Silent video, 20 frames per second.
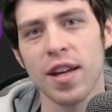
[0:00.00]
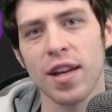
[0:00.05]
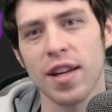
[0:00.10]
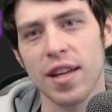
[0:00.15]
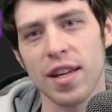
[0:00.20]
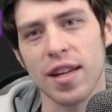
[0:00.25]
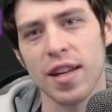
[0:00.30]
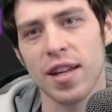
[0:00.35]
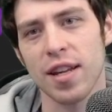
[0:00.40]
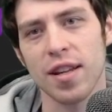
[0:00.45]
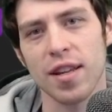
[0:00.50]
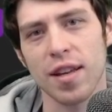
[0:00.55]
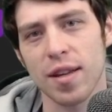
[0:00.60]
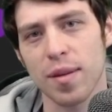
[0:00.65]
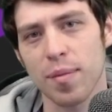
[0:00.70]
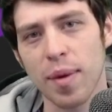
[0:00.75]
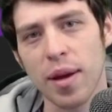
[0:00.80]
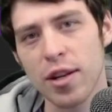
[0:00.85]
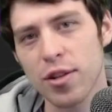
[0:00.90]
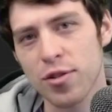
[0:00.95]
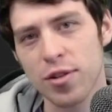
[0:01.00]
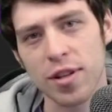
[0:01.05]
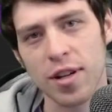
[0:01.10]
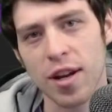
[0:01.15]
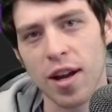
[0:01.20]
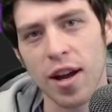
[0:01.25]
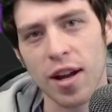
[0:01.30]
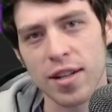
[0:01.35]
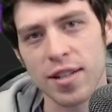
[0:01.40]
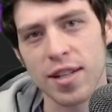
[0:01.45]
in like the Patreon
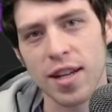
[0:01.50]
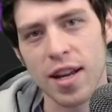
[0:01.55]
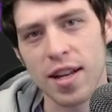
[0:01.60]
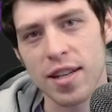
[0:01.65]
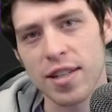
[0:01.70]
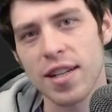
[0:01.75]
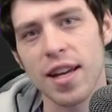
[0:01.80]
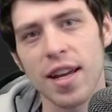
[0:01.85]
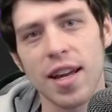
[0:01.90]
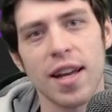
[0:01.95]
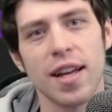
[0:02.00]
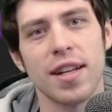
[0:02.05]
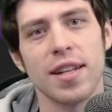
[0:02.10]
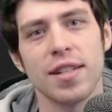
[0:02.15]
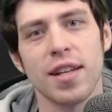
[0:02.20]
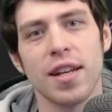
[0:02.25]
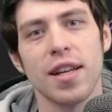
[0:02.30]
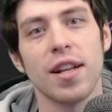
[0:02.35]
content and